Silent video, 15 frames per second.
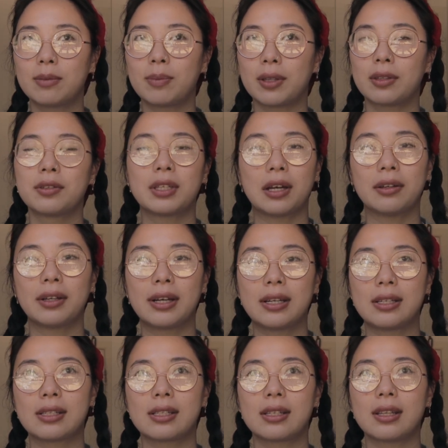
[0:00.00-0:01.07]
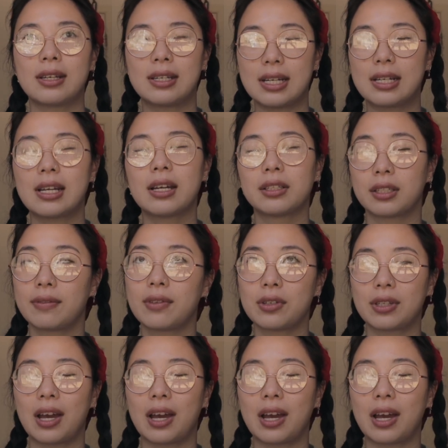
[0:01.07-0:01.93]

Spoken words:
but those outlines, the details of those